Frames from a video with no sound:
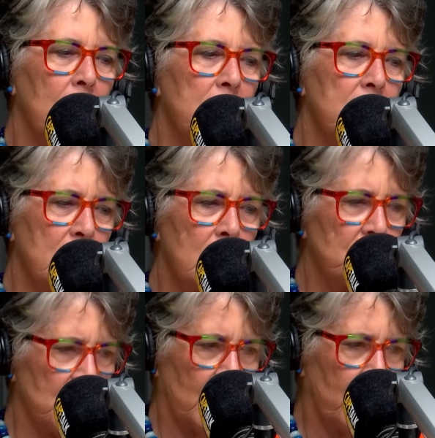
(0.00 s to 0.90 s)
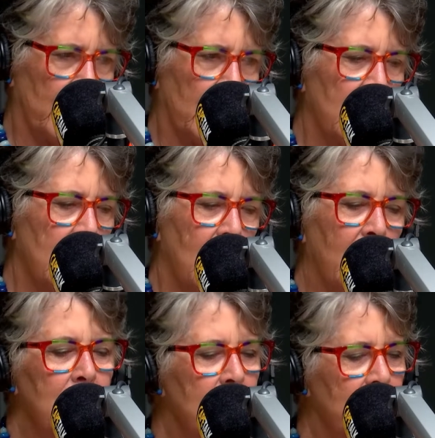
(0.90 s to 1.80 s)
desserts are going,
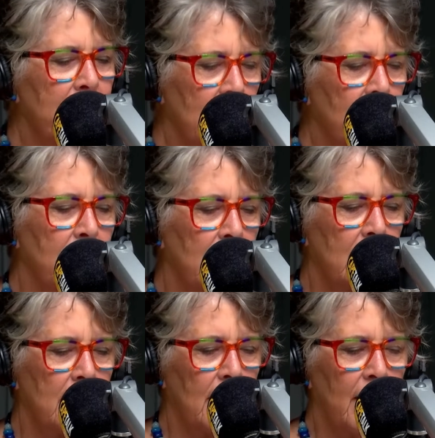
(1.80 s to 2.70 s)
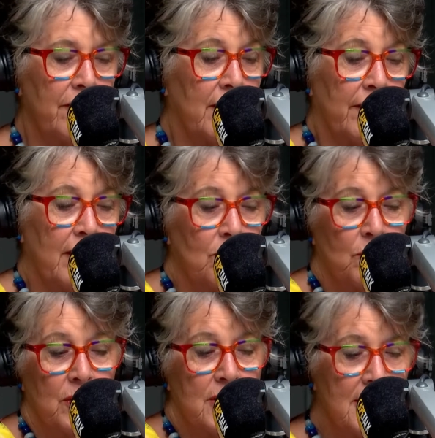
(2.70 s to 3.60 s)
I don't think they're going. I think they
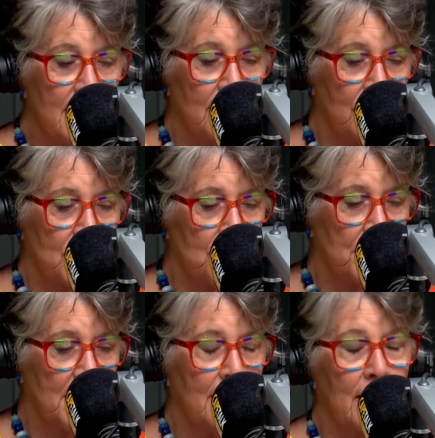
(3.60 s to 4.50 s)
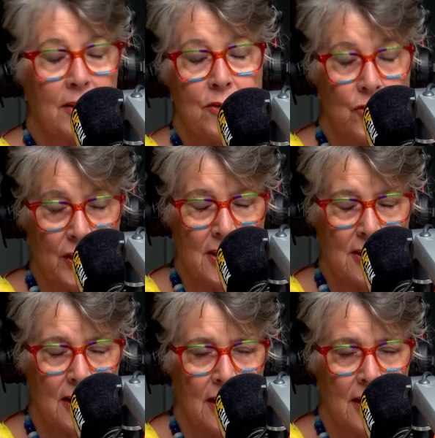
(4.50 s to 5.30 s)
will continue to be a treat.